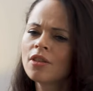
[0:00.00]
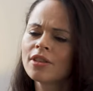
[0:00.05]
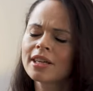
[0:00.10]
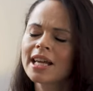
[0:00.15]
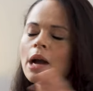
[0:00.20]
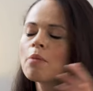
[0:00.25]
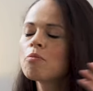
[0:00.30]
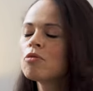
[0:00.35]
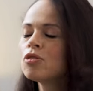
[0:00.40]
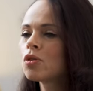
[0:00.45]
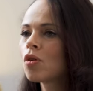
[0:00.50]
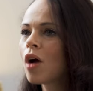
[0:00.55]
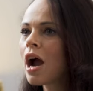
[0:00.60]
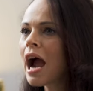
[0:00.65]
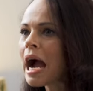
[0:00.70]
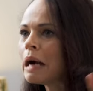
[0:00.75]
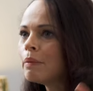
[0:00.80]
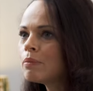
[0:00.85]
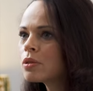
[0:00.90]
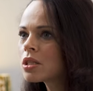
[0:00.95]
the cameras were
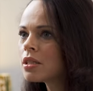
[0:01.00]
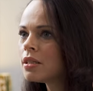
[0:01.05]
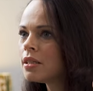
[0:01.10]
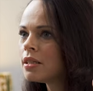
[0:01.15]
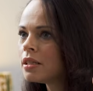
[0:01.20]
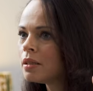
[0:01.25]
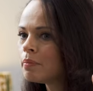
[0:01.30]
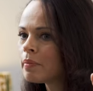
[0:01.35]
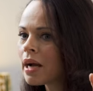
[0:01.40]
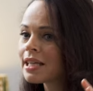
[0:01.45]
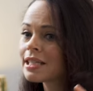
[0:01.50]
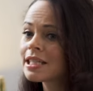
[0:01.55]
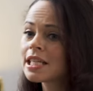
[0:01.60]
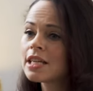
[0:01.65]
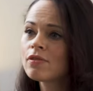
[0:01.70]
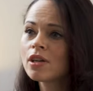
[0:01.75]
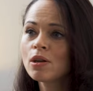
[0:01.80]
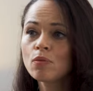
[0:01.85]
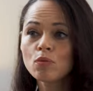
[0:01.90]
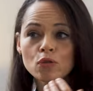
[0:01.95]
absolutely
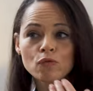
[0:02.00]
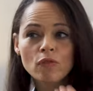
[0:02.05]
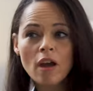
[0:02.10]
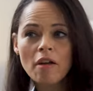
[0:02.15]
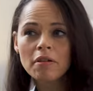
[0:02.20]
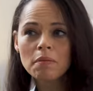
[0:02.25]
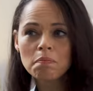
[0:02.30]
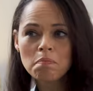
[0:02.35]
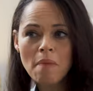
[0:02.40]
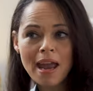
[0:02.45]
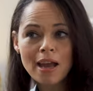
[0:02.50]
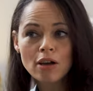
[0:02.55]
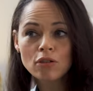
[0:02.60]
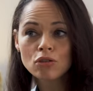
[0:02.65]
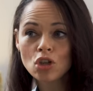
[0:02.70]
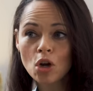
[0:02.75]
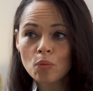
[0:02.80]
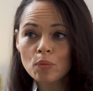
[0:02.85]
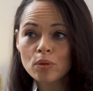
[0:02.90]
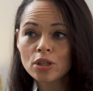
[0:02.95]
massive it was very male
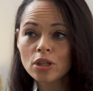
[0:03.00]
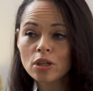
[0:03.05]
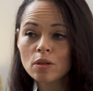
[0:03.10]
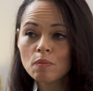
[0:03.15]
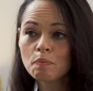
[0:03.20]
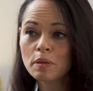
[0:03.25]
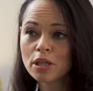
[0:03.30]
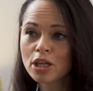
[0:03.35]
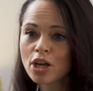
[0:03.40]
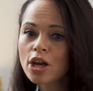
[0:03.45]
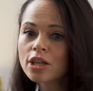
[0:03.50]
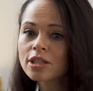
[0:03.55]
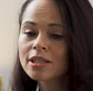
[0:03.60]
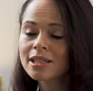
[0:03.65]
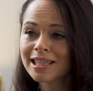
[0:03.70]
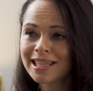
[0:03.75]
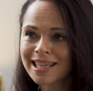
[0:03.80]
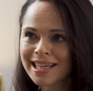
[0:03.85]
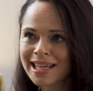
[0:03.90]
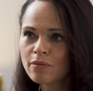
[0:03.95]
dominant because
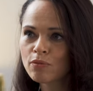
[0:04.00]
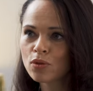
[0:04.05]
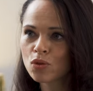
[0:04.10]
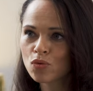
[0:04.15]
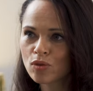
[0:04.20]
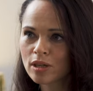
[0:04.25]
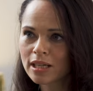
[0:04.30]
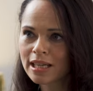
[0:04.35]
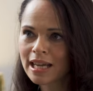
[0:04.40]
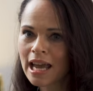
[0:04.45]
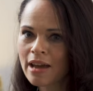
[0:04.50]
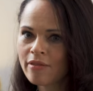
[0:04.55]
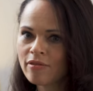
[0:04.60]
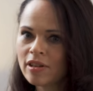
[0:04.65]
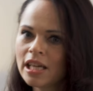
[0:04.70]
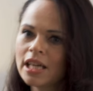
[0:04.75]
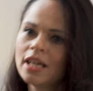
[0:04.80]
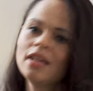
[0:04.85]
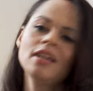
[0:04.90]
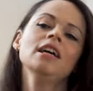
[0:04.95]
the kit was really
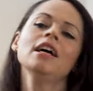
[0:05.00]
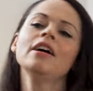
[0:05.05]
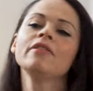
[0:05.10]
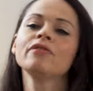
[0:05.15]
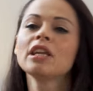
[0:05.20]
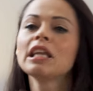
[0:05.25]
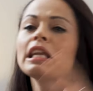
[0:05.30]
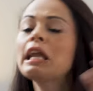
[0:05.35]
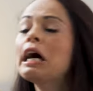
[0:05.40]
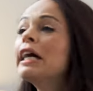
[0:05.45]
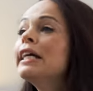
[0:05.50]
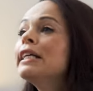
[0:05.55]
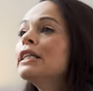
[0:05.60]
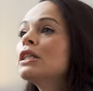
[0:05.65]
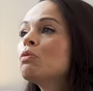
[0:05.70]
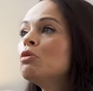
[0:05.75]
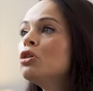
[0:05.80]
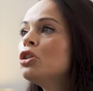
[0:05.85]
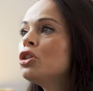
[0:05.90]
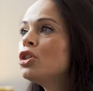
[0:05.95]
heavy the
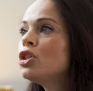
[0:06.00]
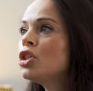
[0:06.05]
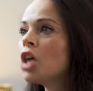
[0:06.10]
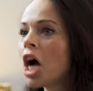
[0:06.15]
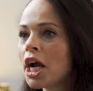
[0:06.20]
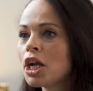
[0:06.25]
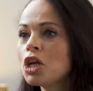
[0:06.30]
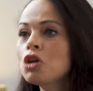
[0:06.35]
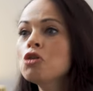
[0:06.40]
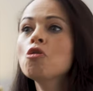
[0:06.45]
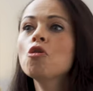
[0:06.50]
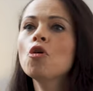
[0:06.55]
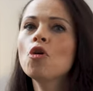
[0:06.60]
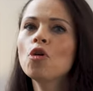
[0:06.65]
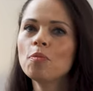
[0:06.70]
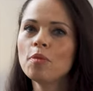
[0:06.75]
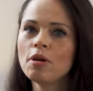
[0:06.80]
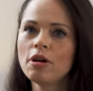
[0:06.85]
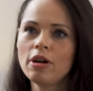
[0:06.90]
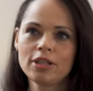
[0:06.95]
lights were
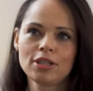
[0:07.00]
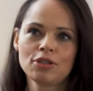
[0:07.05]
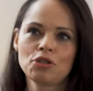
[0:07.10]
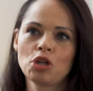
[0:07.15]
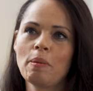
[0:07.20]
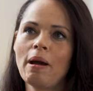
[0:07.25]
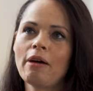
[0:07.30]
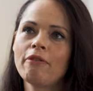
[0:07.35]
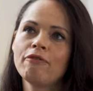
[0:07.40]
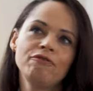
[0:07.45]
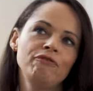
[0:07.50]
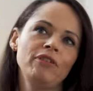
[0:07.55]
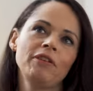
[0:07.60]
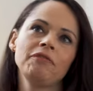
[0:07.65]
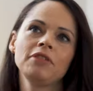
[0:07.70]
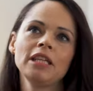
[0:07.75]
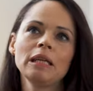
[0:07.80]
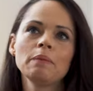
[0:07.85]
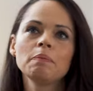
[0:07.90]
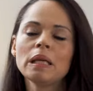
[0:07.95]
ginormous and took about
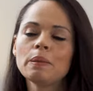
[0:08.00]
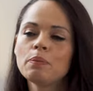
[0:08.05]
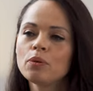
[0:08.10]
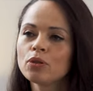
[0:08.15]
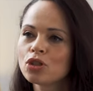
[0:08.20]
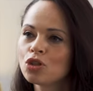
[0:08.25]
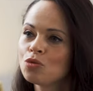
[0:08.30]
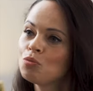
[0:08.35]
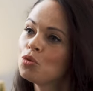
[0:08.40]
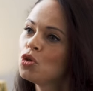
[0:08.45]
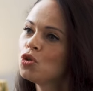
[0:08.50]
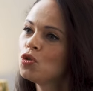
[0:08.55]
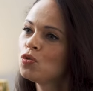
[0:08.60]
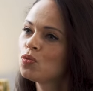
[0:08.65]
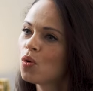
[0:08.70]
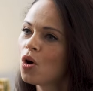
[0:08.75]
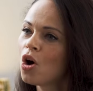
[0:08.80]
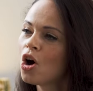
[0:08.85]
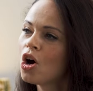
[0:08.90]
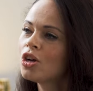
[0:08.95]
15 people to move
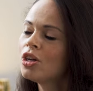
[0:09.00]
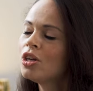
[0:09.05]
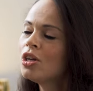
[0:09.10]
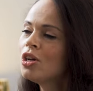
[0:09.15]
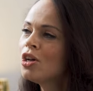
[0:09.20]
one